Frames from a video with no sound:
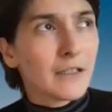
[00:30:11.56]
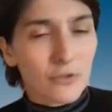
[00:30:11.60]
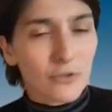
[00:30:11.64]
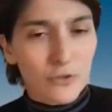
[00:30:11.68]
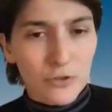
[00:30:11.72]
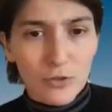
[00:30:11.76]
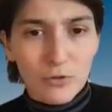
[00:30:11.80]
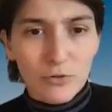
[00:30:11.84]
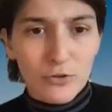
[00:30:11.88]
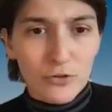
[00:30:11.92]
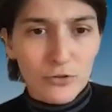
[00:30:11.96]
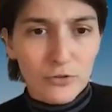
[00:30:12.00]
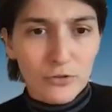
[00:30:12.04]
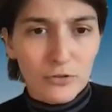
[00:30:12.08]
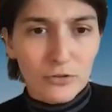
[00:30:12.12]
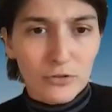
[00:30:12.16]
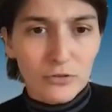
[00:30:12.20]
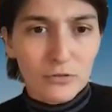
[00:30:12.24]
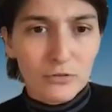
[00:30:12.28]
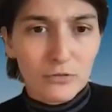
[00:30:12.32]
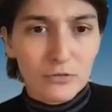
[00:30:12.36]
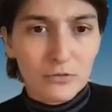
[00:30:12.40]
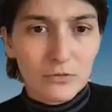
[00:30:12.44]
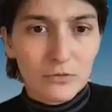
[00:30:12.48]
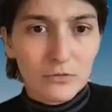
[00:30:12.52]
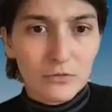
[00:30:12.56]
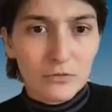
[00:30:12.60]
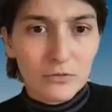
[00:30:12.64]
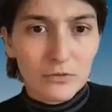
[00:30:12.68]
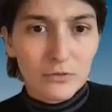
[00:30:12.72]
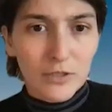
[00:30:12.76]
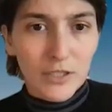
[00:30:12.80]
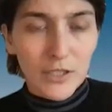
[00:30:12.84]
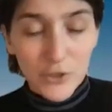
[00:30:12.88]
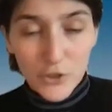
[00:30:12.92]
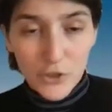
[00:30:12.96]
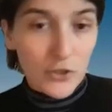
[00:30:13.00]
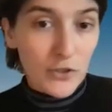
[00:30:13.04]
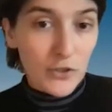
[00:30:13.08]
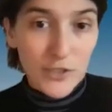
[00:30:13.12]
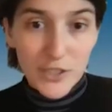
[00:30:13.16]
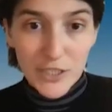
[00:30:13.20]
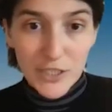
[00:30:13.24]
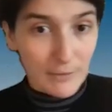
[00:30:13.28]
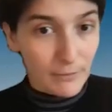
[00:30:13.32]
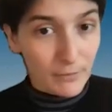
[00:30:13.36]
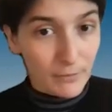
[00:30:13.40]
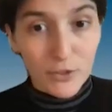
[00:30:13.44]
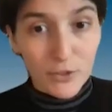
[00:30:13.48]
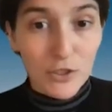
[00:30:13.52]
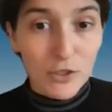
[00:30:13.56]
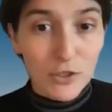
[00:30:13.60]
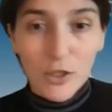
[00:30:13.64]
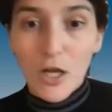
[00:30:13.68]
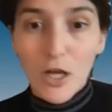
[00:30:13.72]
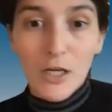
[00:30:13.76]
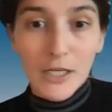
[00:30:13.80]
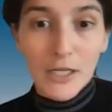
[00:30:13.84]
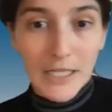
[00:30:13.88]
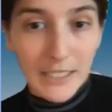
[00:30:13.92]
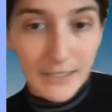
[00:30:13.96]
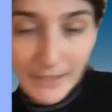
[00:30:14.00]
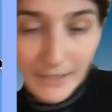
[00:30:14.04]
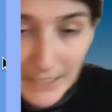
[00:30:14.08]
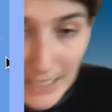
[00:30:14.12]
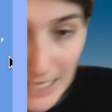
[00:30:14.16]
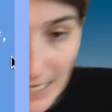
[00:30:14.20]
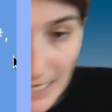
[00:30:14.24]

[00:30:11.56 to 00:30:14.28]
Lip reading: social insurance number to log in. Like